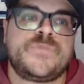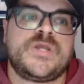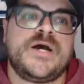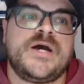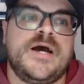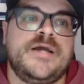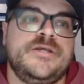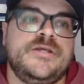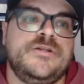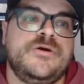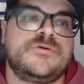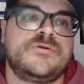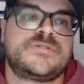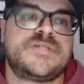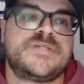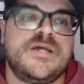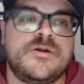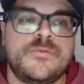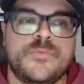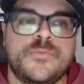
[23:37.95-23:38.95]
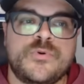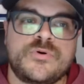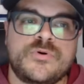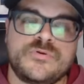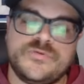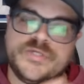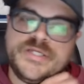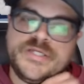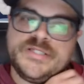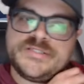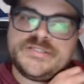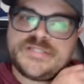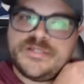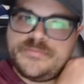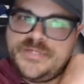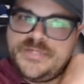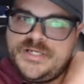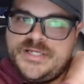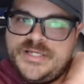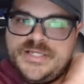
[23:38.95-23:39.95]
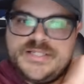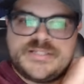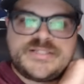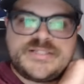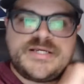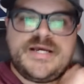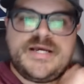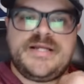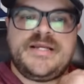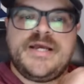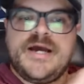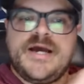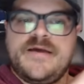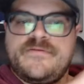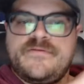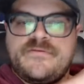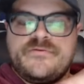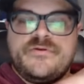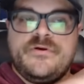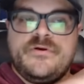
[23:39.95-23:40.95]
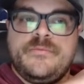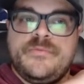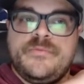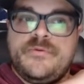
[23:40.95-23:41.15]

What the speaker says: Tanner Bordellini is going to be an inside guy for them,